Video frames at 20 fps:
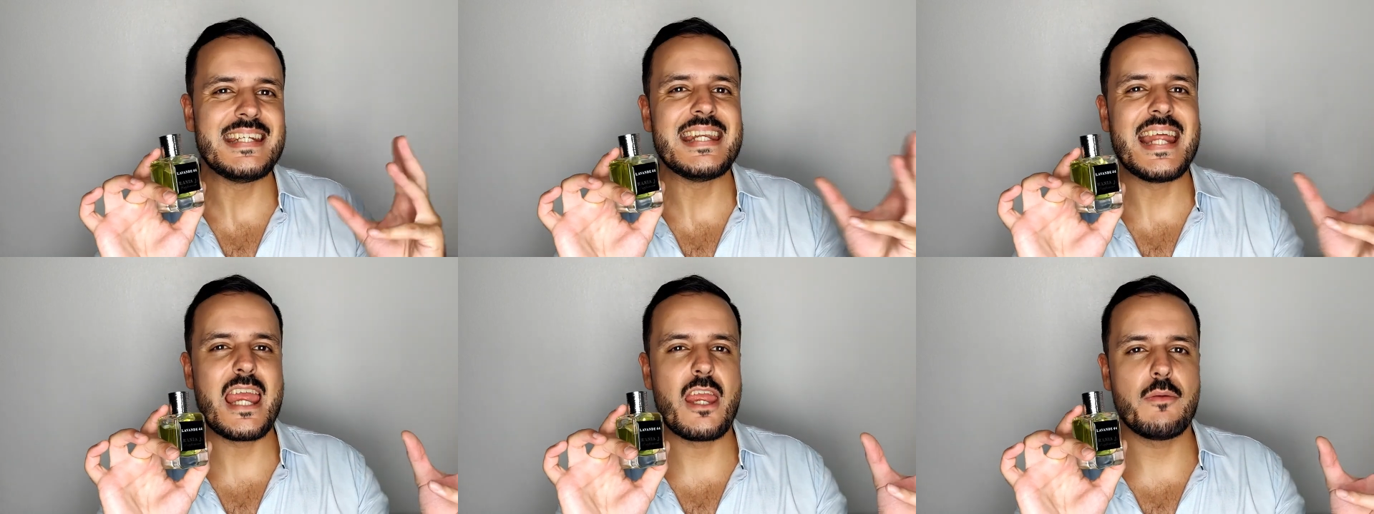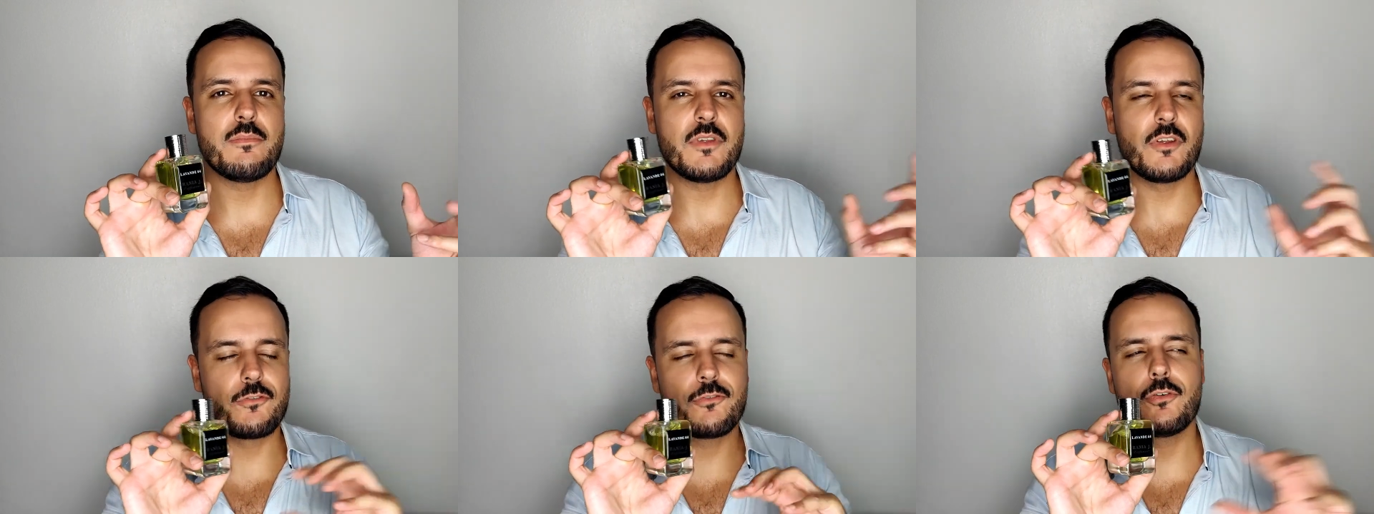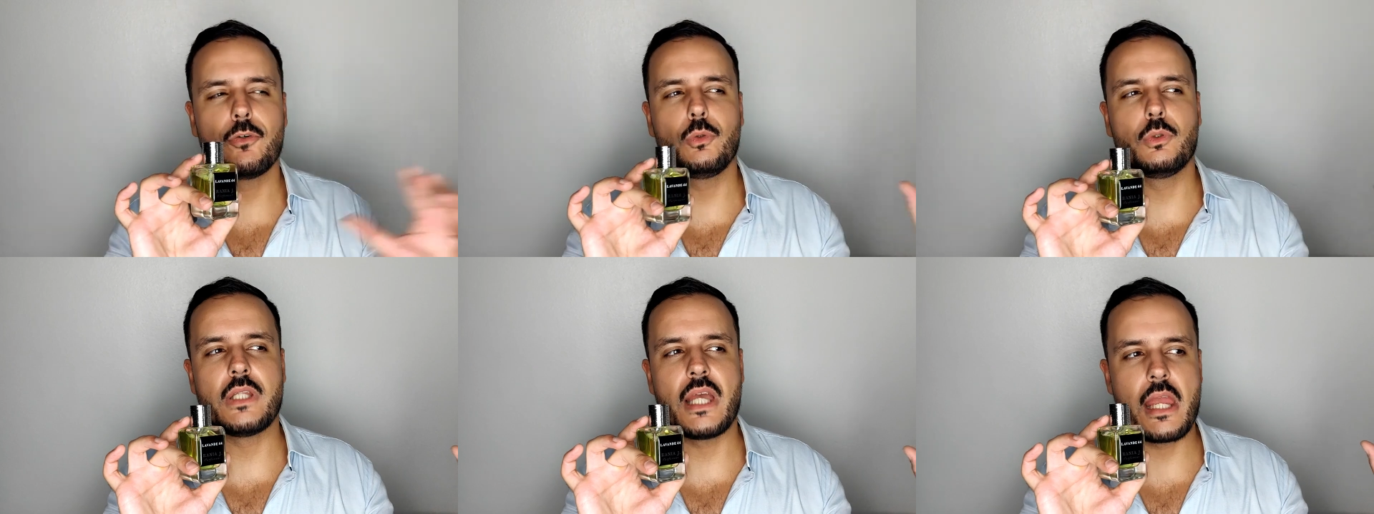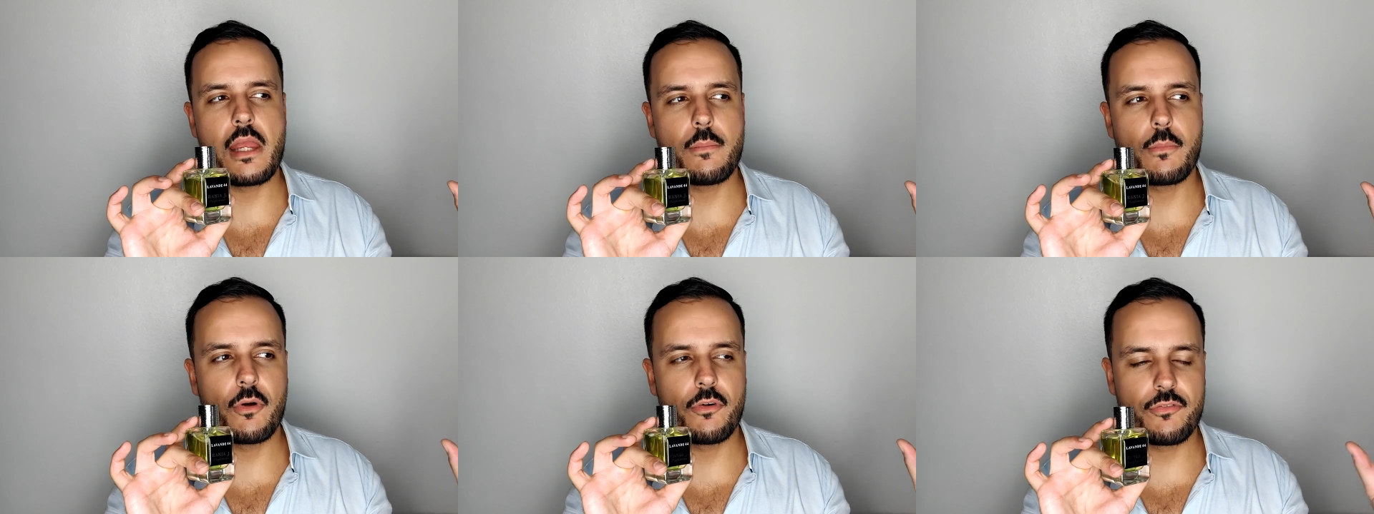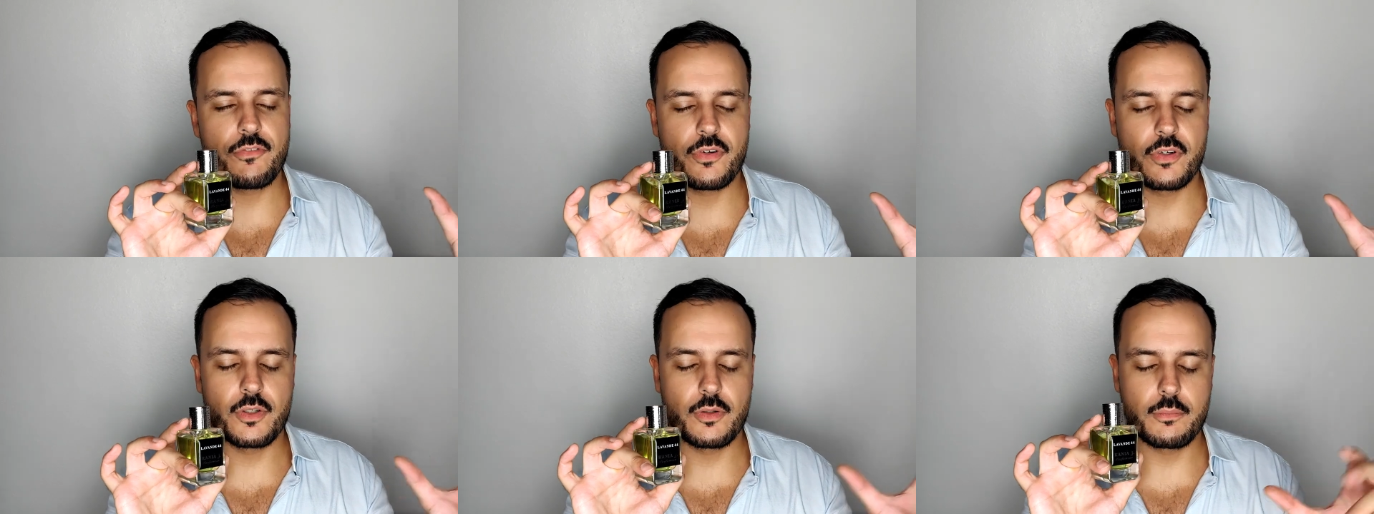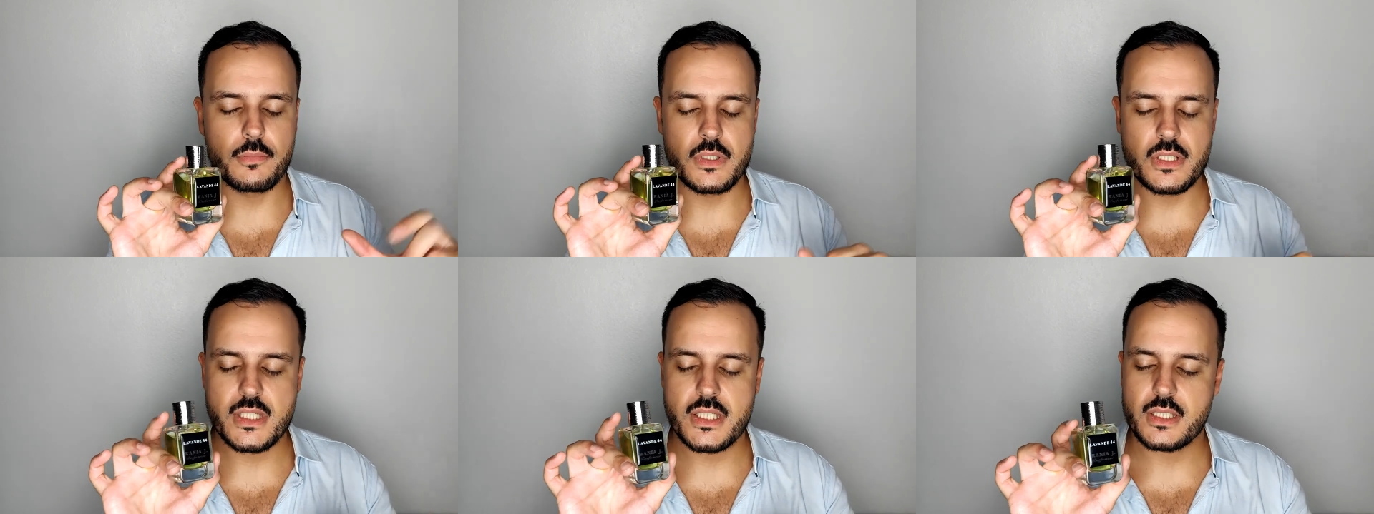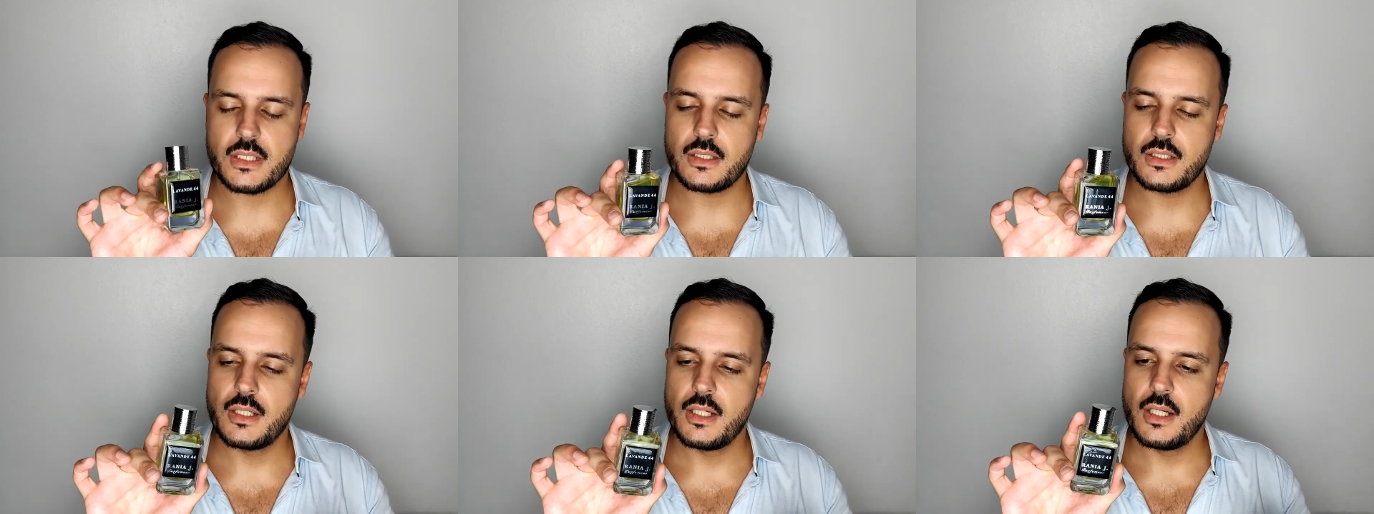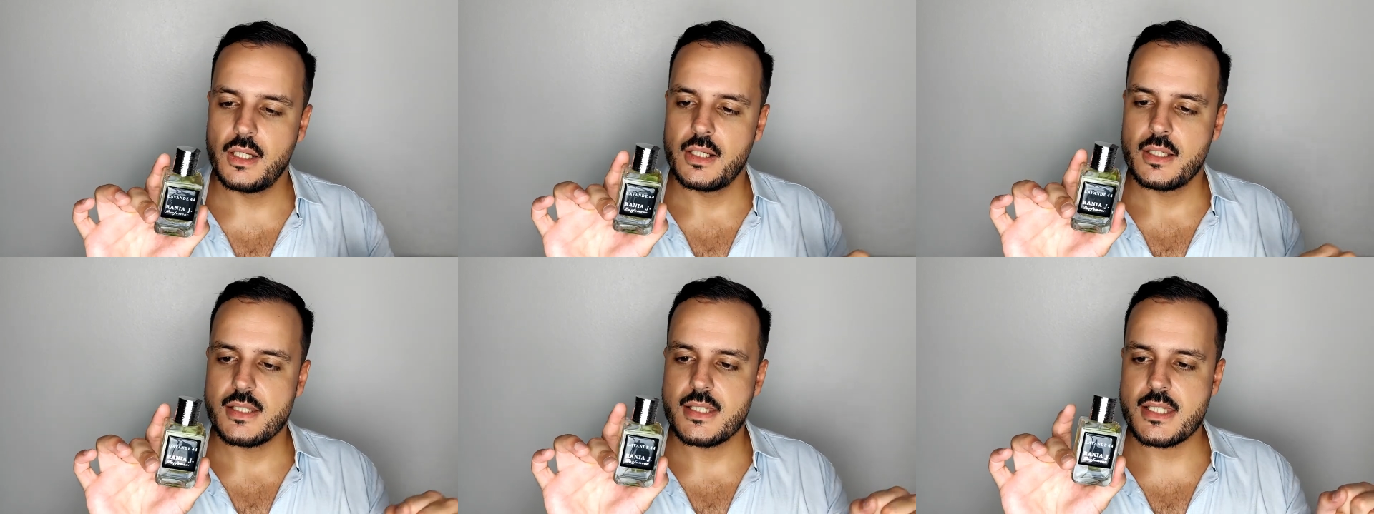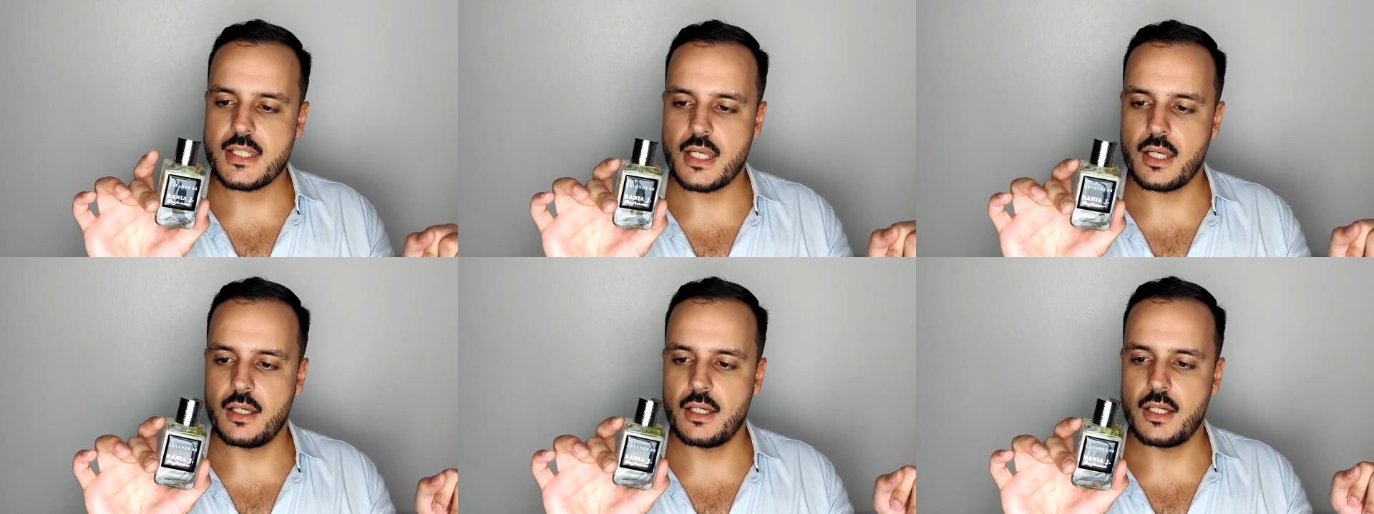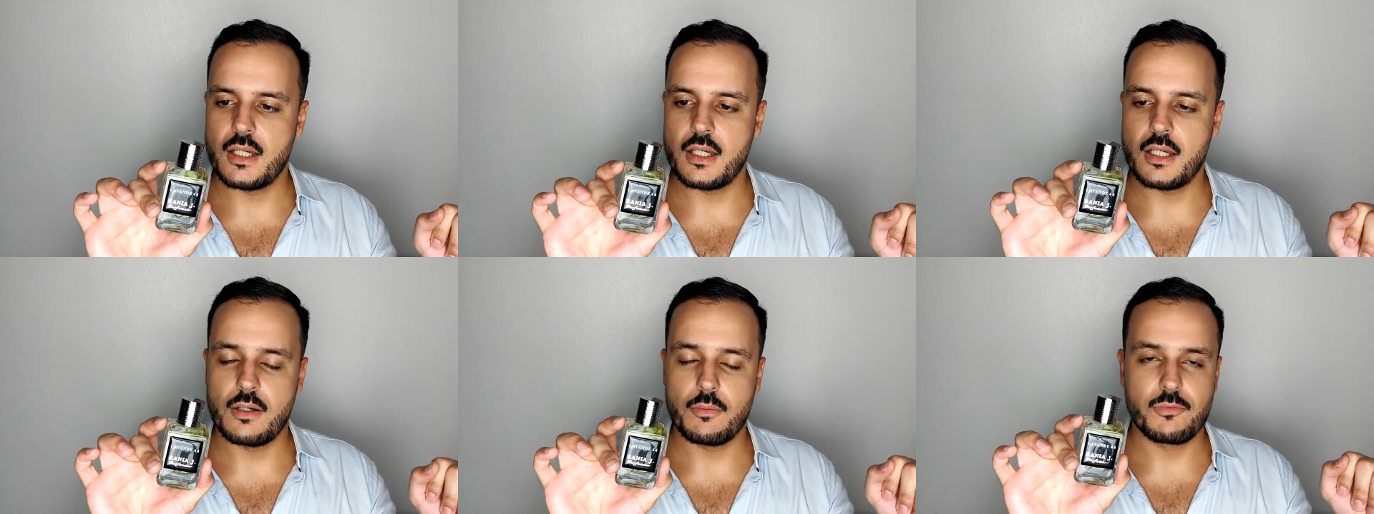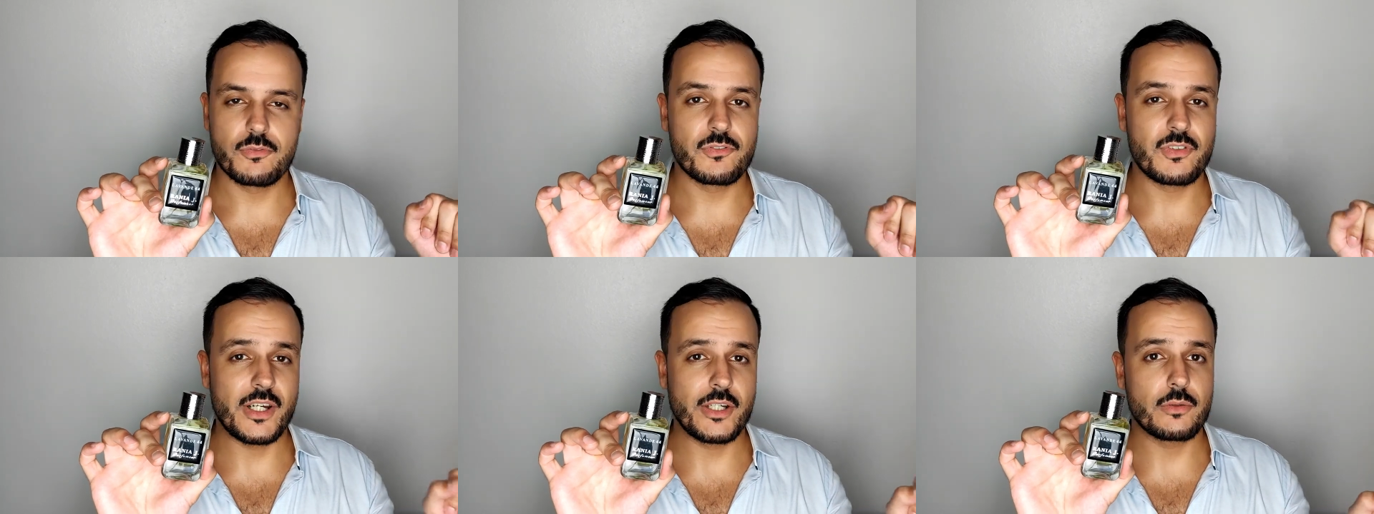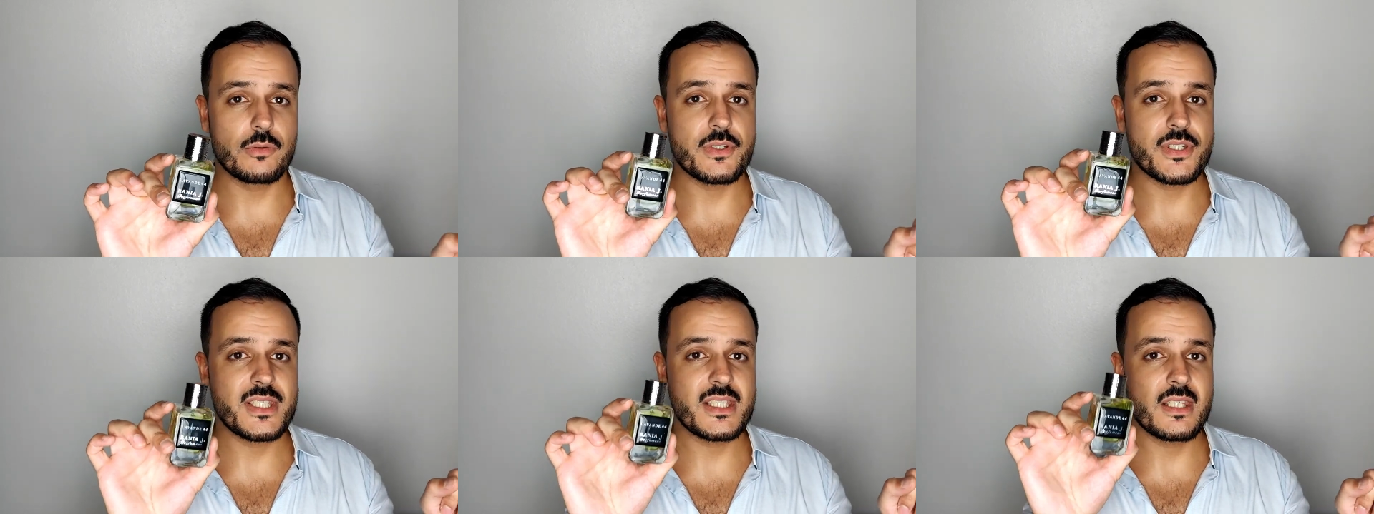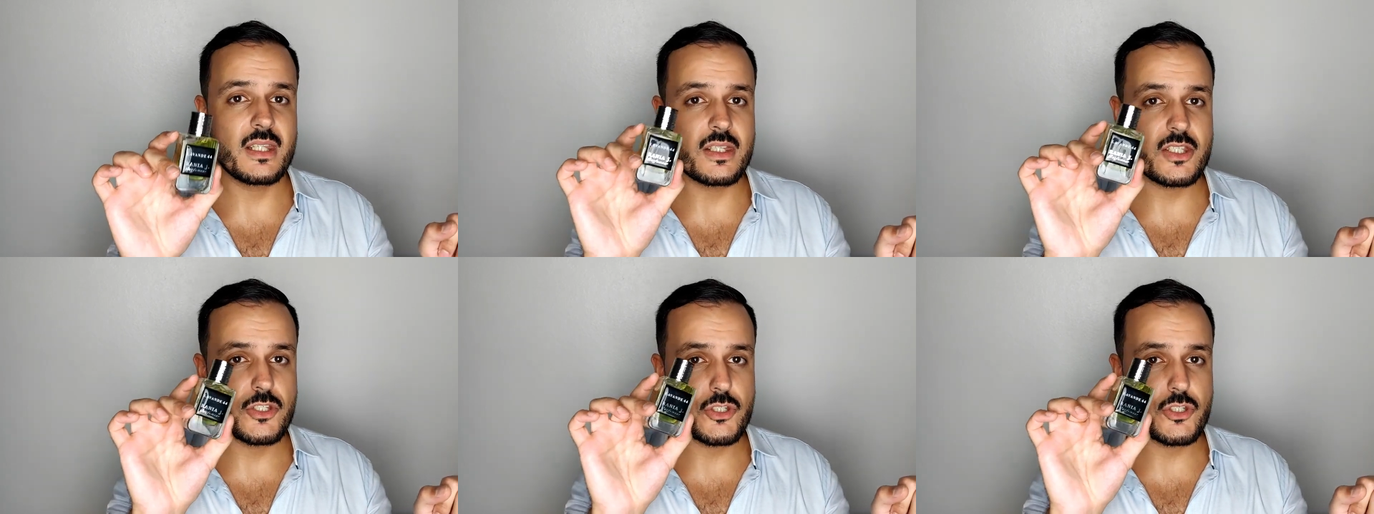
name, the full name of her musk uh, fragrance.